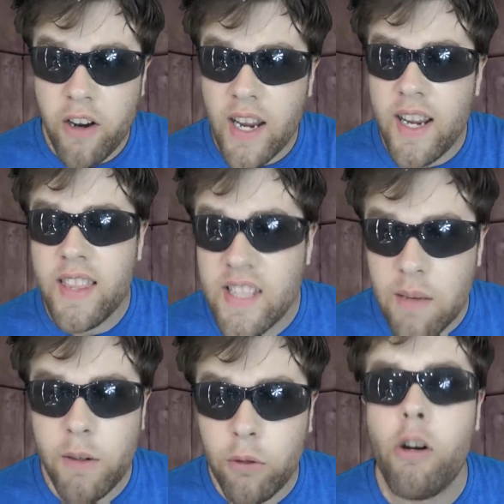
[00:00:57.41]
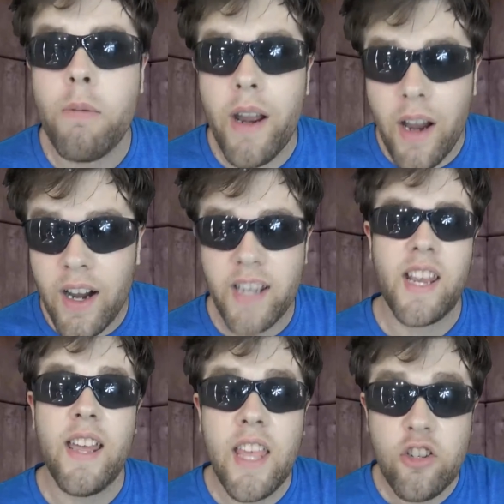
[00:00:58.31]
Okay, there's something wrong with my eyes
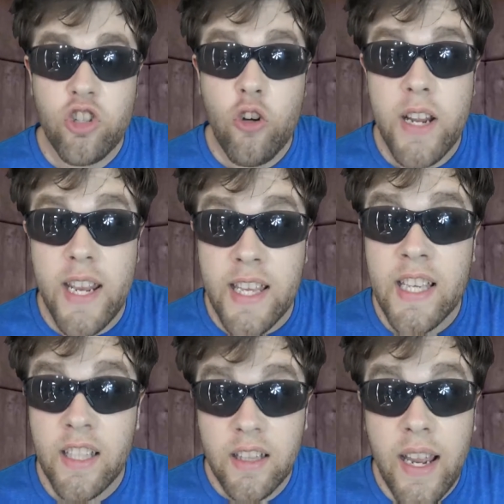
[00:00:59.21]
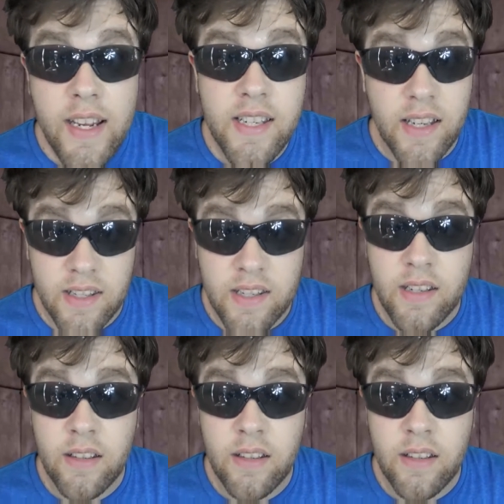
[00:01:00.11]
and they're shooting lasers.